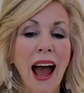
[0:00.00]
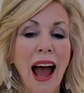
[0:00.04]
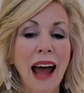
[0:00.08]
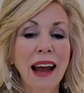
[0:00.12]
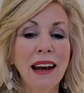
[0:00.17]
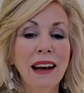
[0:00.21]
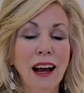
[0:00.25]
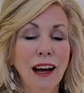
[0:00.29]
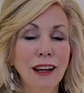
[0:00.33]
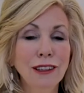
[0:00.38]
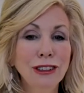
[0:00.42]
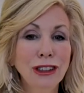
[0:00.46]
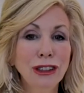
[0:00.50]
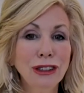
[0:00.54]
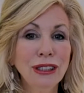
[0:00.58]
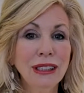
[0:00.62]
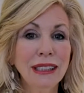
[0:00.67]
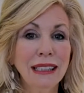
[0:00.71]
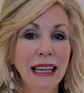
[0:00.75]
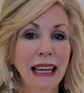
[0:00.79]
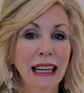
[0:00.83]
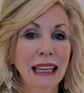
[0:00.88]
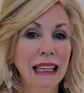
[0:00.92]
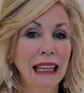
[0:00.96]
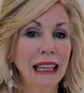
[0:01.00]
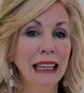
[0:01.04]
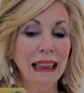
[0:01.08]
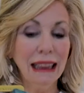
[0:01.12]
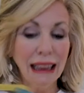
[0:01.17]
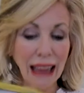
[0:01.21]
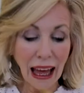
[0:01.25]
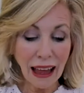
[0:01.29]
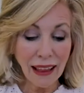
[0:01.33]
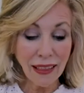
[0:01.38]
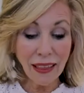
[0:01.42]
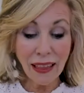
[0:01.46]
And understanding
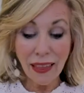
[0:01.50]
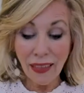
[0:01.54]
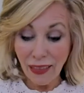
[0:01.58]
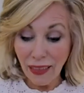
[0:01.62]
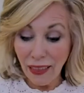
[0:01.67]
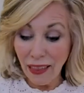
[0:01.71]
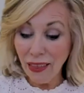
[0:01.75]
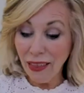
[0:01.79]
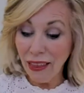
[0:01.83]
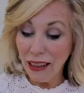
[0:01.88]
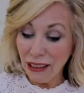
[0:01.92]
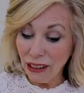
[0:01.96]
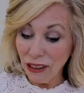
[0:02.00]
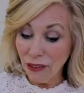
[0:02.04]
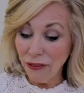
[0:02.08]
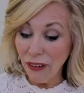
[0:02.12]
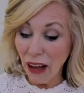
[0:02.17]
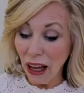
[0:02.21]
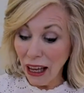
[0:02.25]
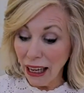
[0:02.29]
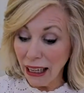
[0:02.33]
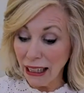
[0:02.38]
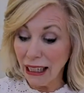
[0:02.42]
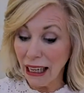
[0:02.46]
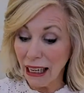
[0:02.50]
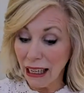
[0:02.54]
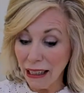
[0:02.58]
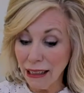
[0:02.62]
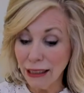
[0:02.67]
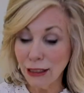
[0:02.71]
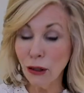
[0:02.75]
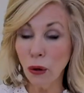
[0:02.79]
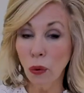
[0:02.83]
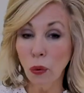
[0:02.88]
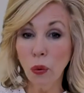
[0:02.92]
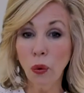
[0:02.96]
that the divine
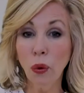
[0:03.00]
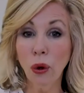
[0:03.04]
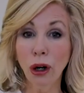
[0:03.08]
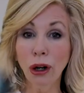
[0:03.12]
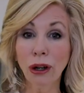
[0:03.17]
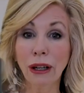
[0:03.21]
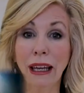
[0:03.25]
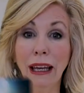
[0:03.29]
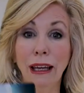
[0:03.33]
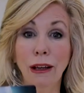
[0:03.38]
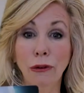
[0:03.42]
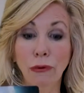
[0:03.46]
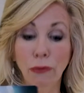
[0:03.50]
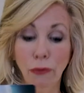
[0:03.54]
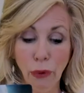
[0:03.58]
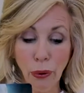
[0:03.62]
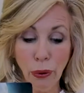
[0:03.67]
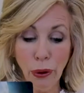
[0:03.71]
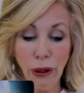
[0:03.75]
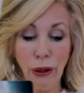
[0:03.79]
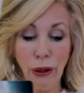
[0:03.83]
is working for